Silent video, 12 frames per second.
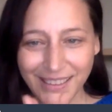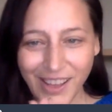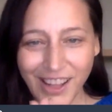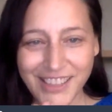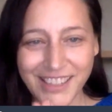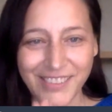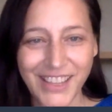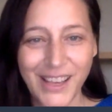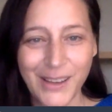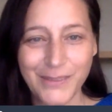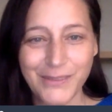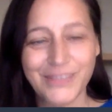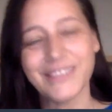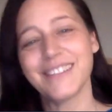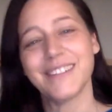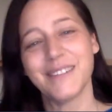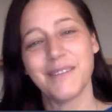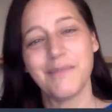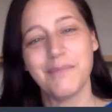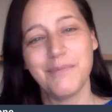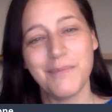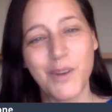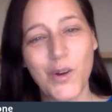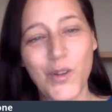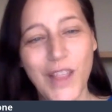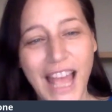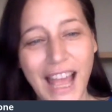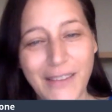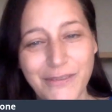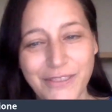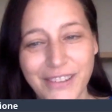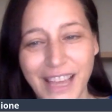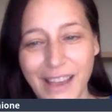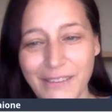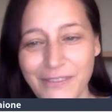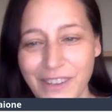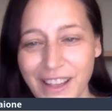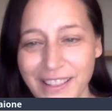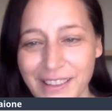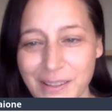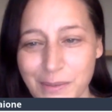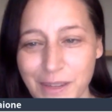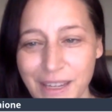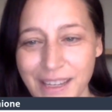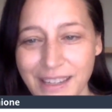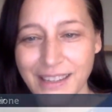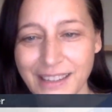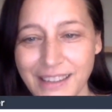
Lots of love. Go laugh. Have fun this week.